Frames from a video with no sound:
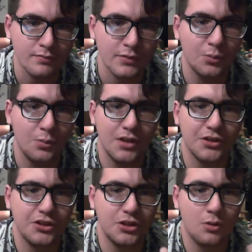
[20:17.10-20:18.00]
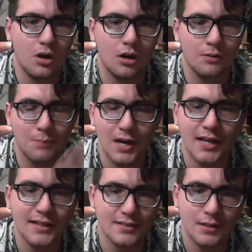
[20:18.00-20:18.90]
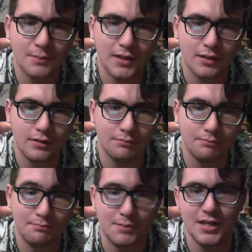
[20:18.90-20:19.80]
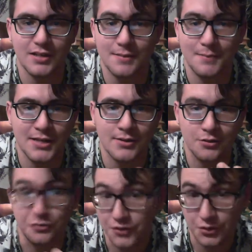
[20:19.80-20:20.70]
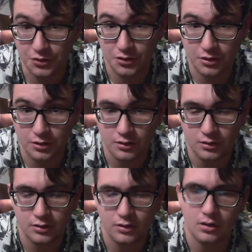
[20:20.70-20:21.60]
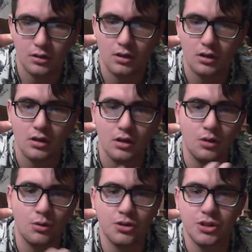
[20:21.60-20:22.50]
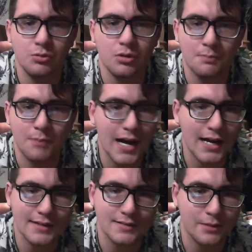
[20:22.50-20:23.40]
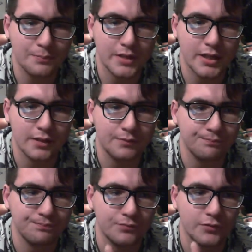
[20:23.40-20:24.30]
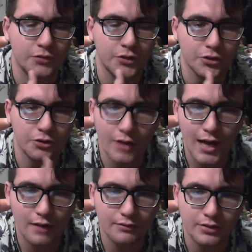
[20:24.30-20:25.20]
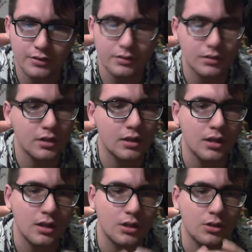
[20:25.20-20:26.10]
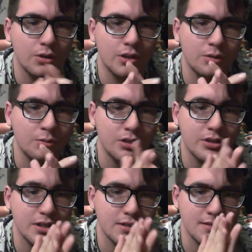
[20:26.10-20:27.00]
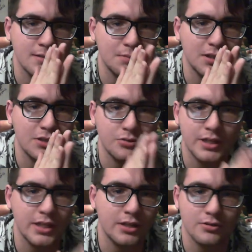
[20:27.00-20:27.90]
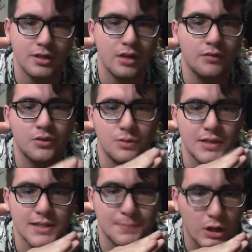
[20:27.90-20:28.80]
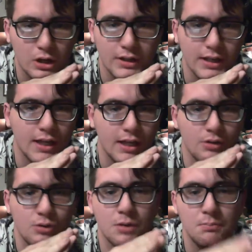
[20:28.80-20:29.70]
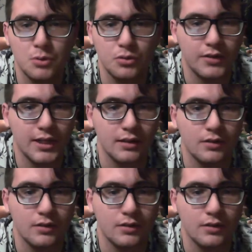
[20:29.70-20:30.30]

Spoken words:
Whether you are buying something because it makes you feel good, or you are buying something for your craft, or you are just simply treating yourself to a spa day or a movie,